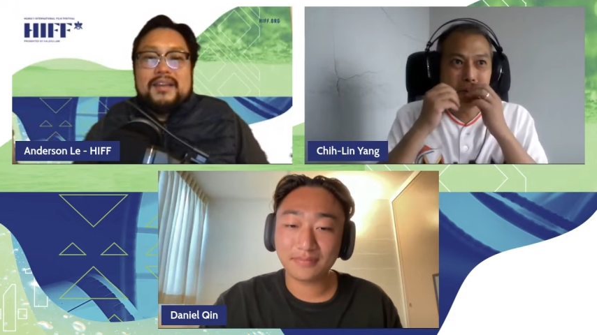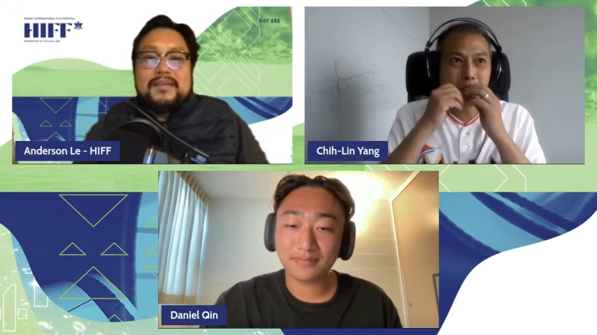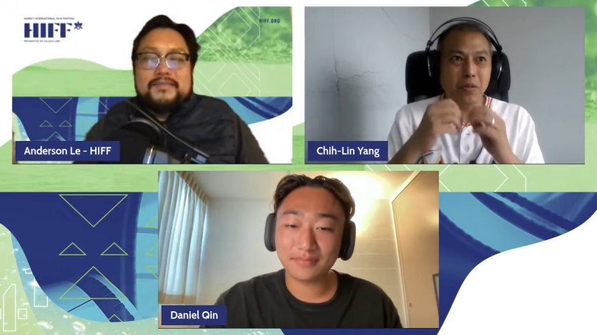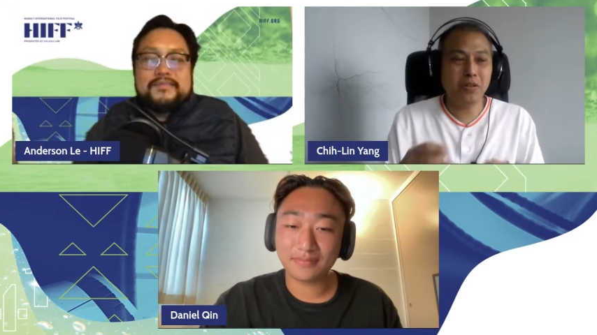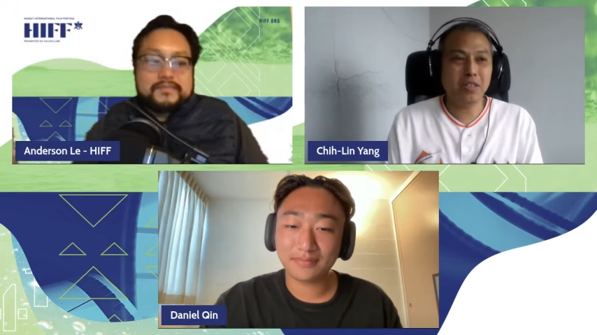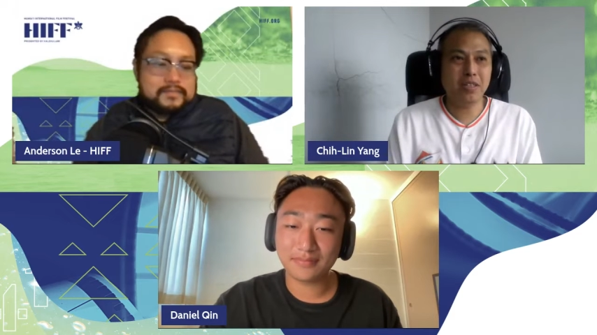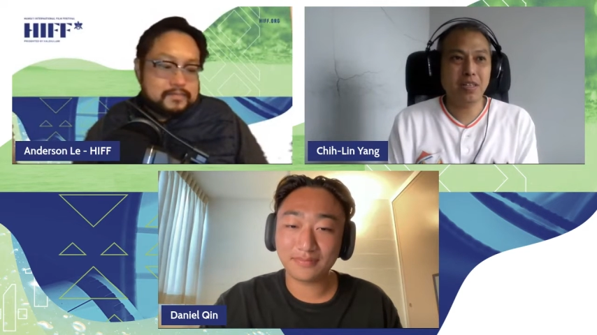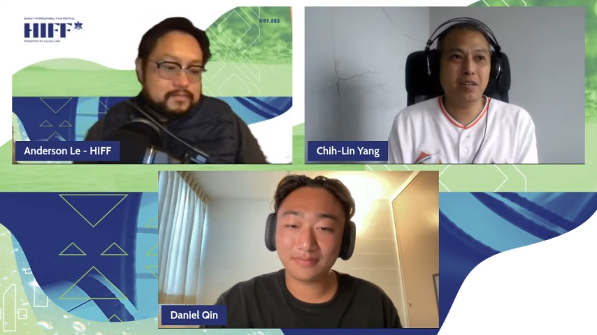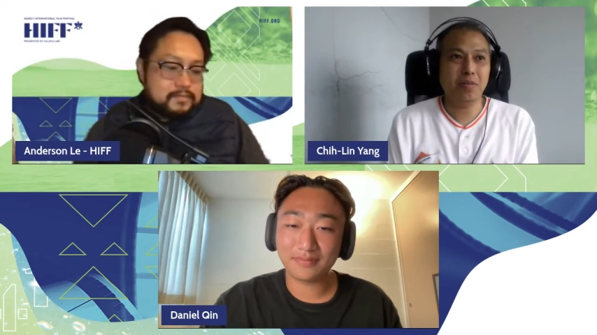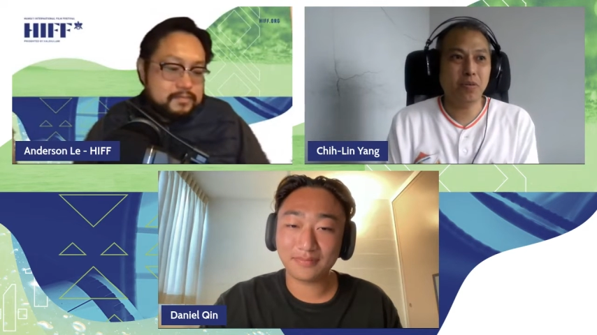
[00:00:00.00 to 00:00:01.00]
Speaker 1: morning
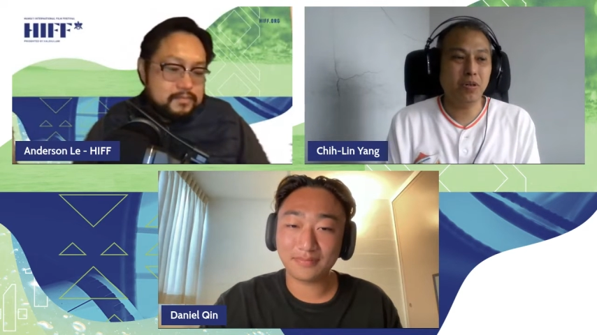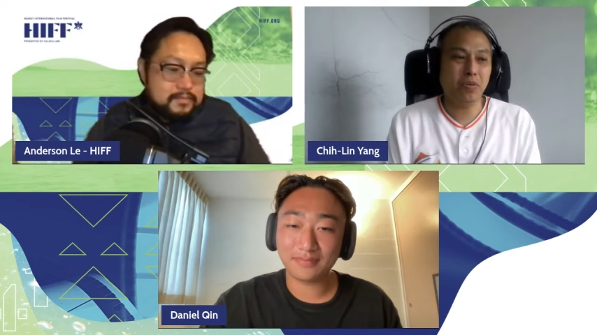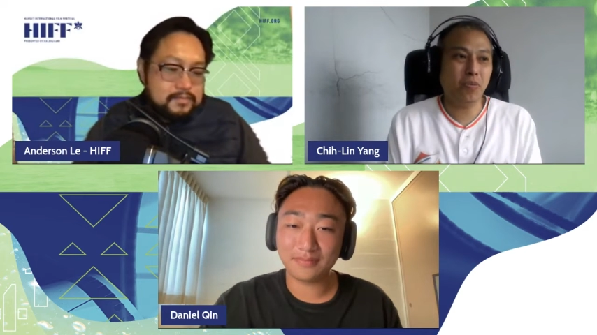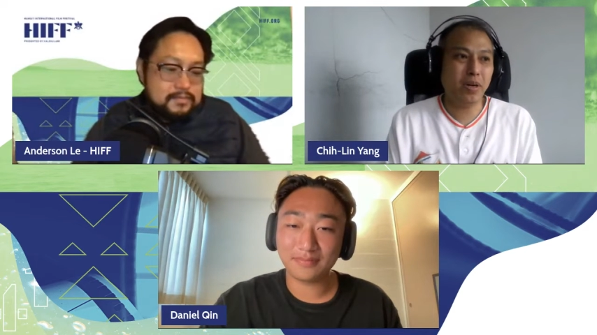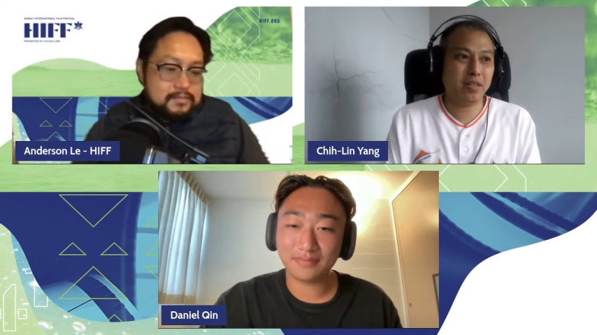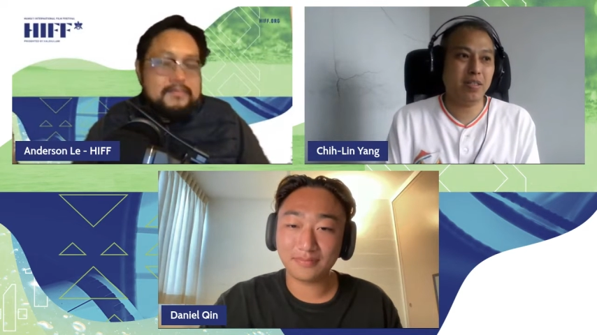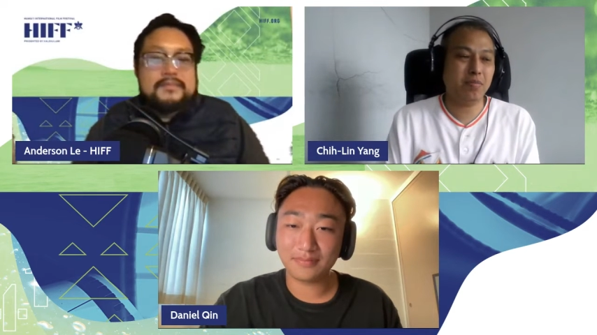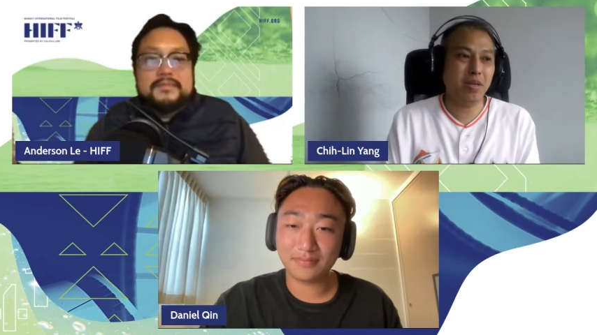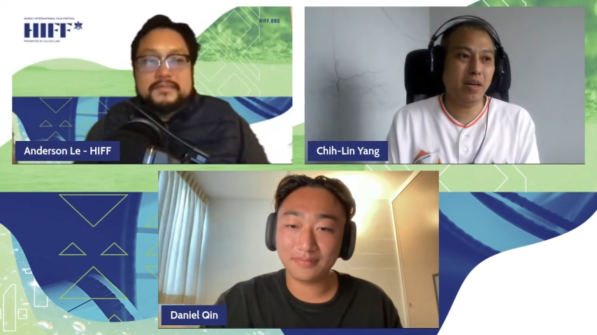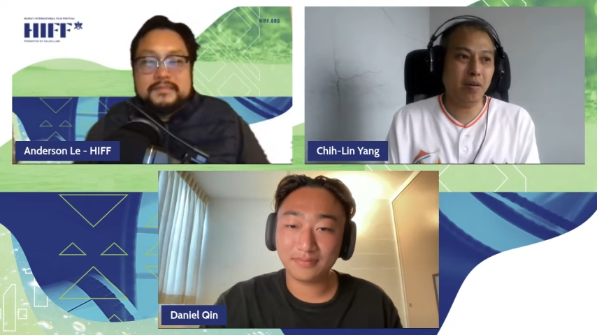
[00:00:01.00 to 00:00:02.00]
he will wake
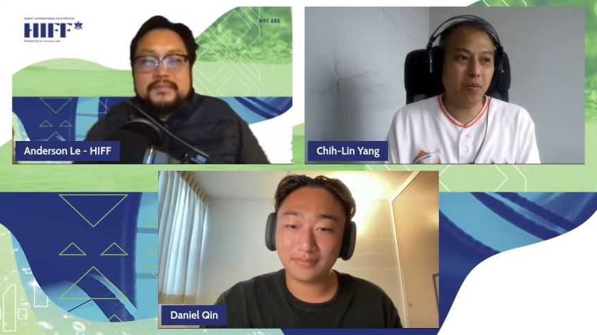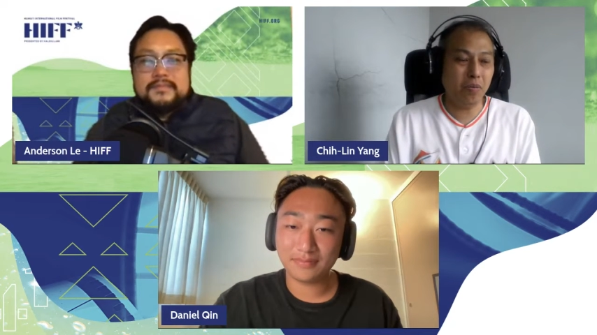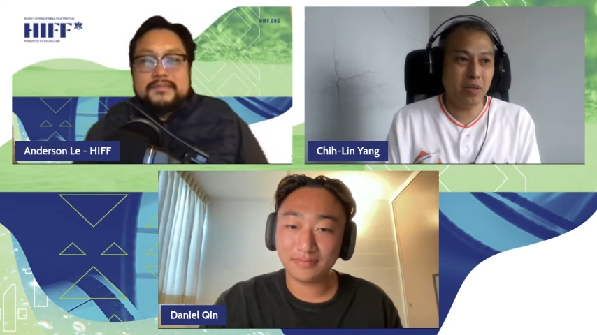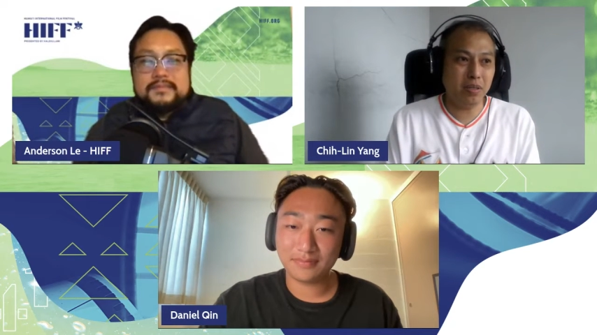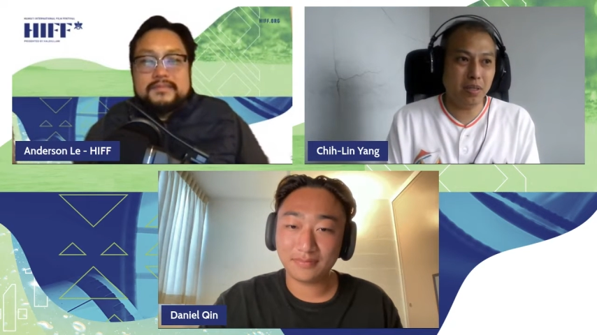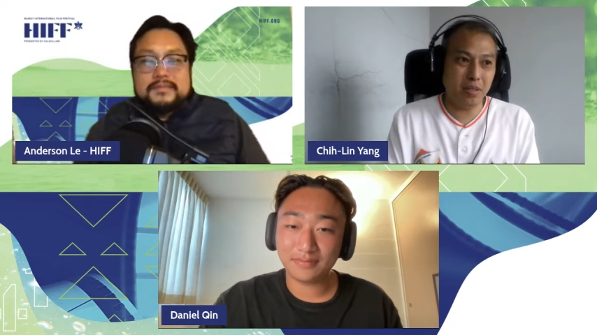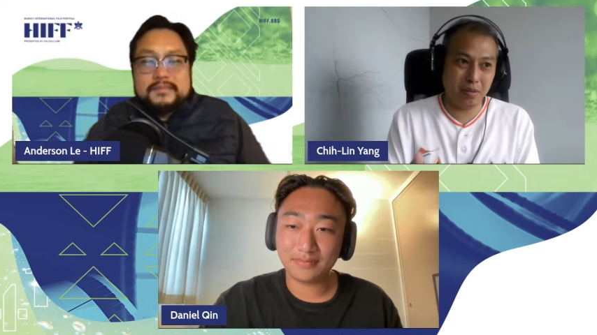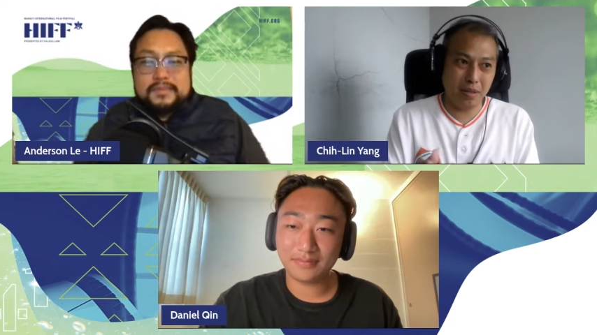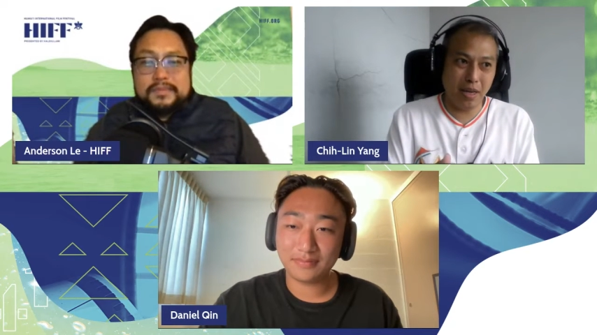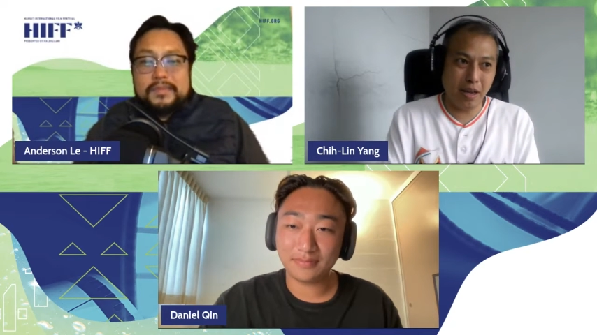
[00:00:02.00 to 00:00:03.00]
them, and when
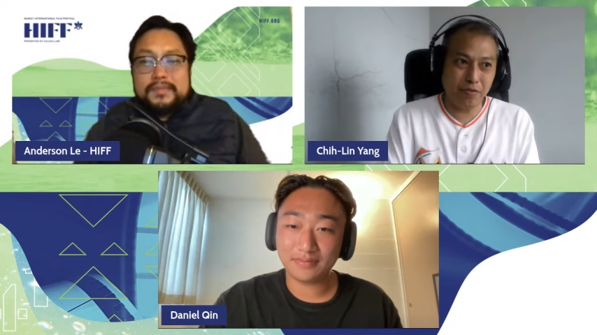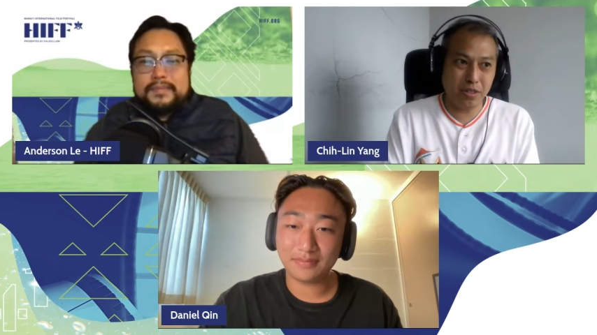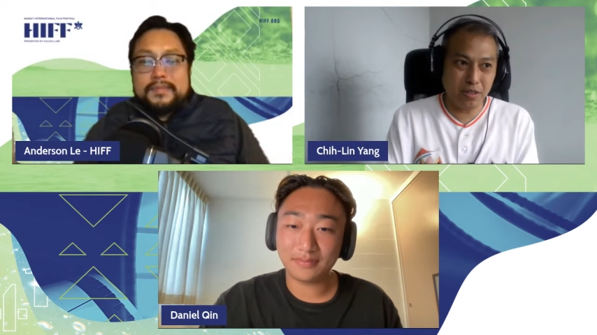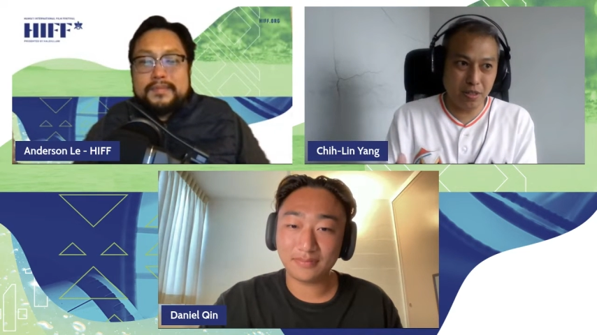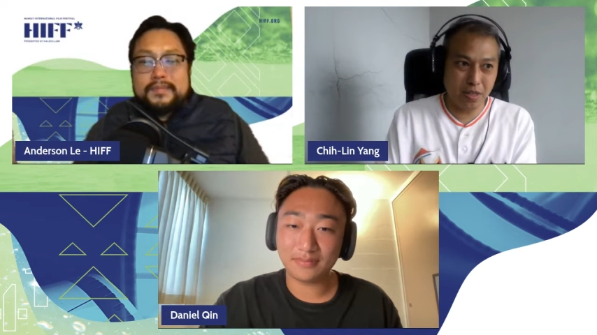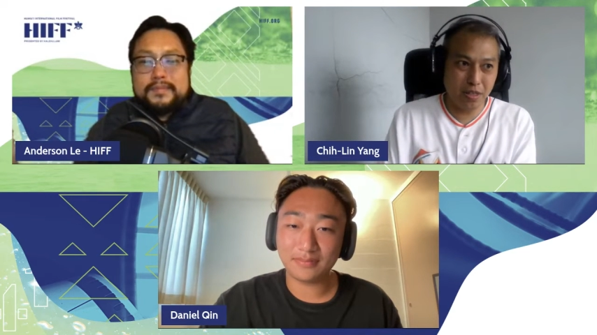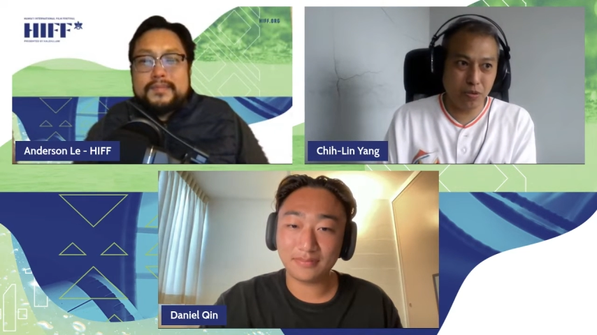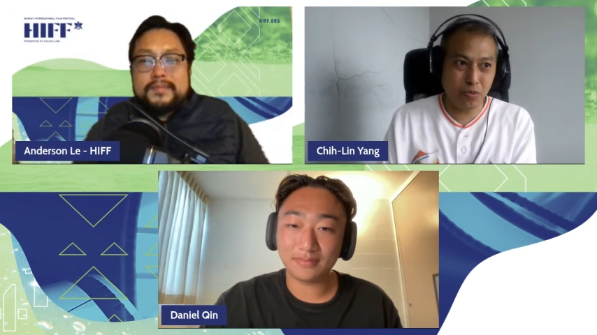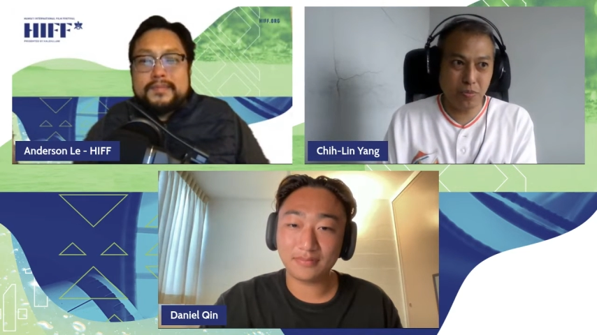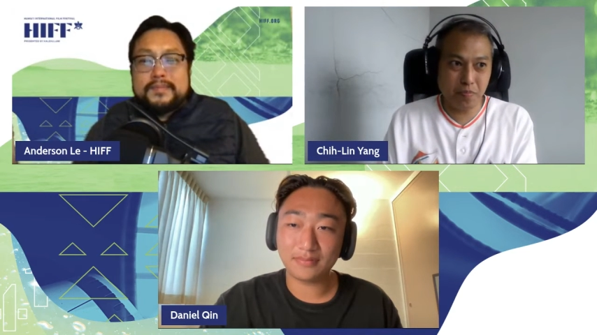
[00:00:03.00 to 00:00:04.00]
the after the kids
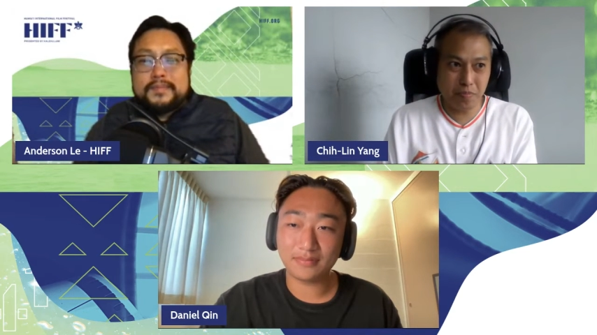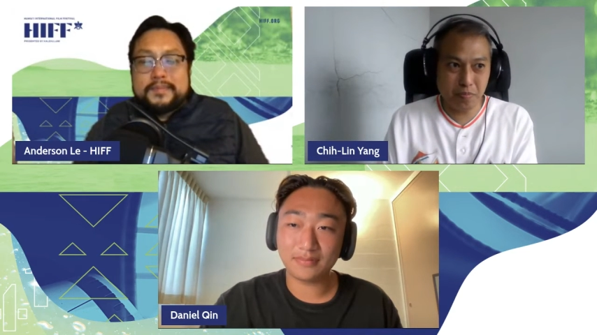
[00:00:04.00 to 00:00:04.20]
will